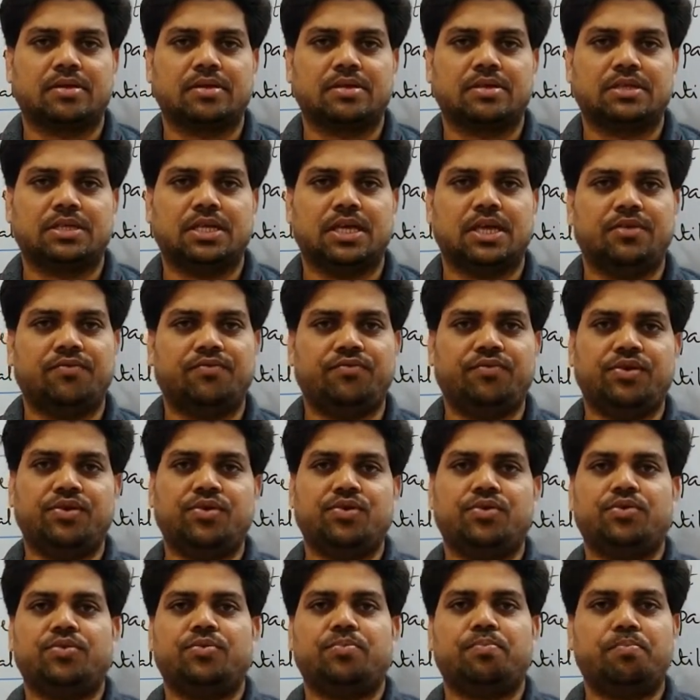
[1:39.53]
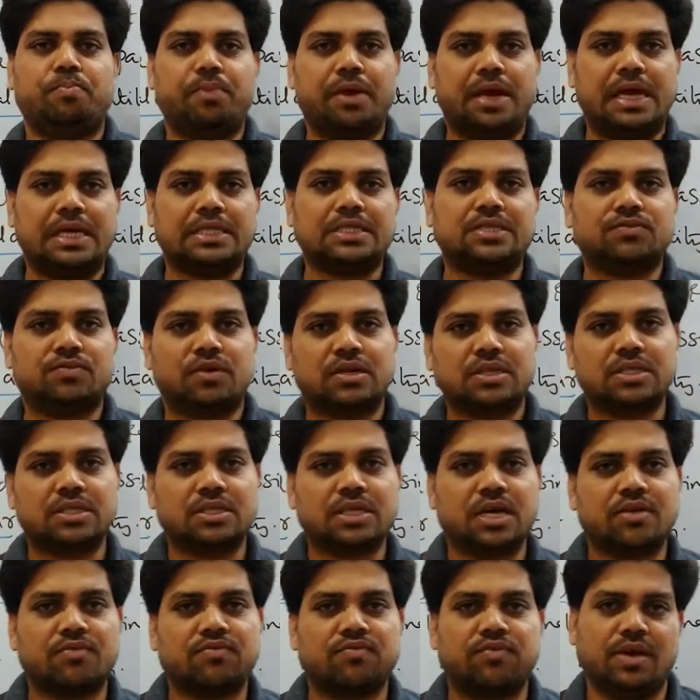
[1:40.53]
See, if you place one
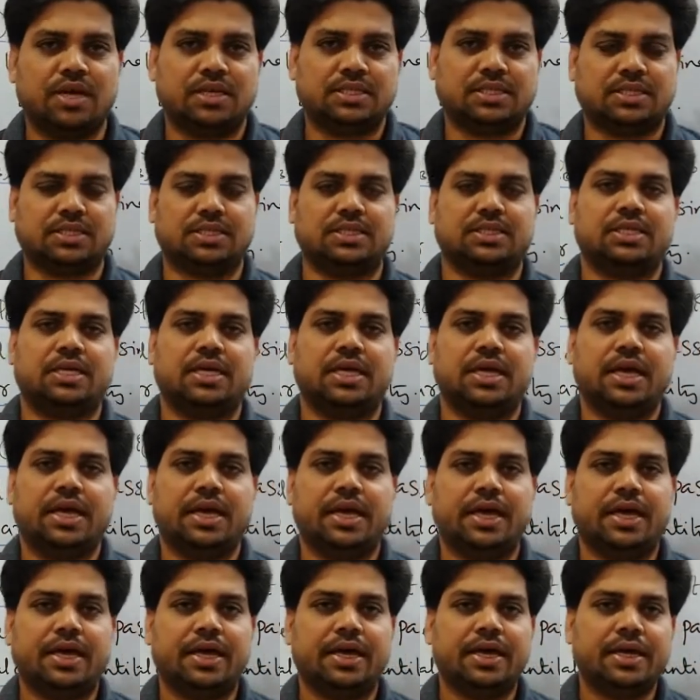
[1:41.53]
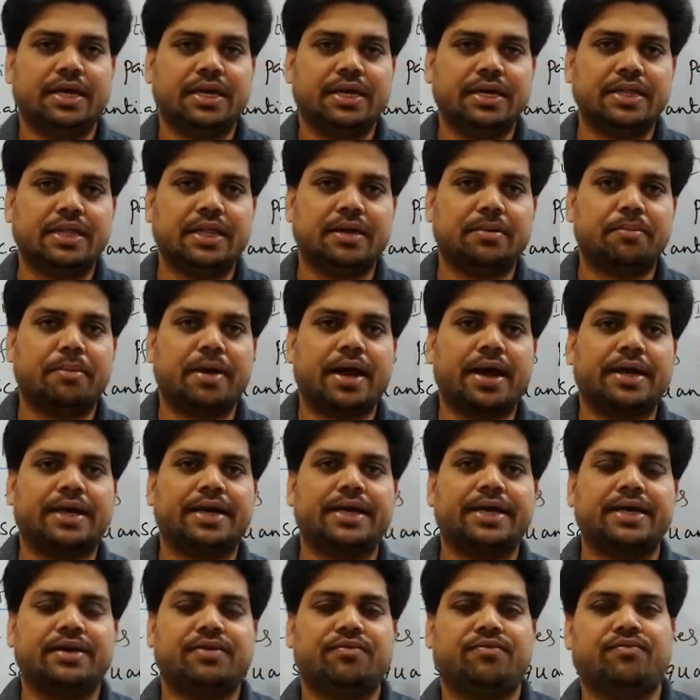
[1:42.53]
surface in the
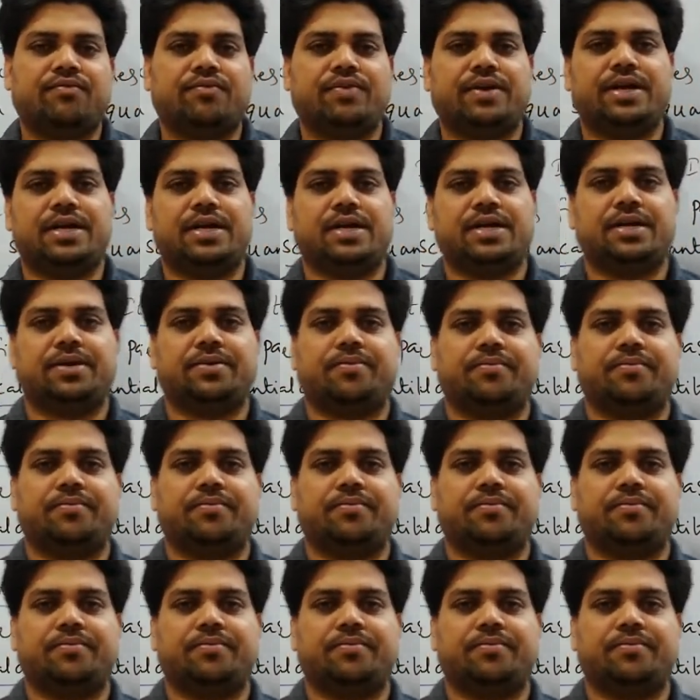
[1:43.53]
magnetic field,